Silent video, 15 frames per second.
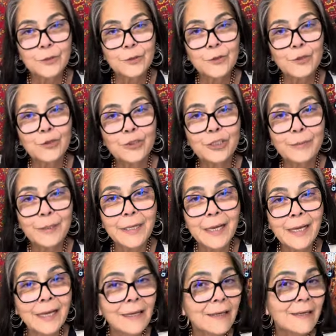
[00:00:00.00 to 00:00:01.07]
So
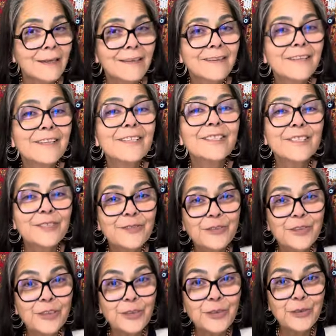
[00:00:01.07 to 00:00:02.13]
Gemini, this is for
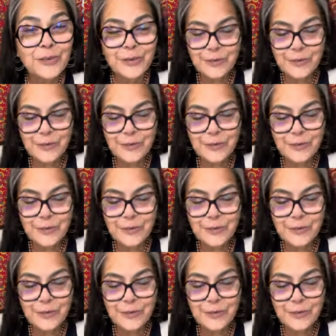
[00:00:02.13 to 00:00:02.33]
you.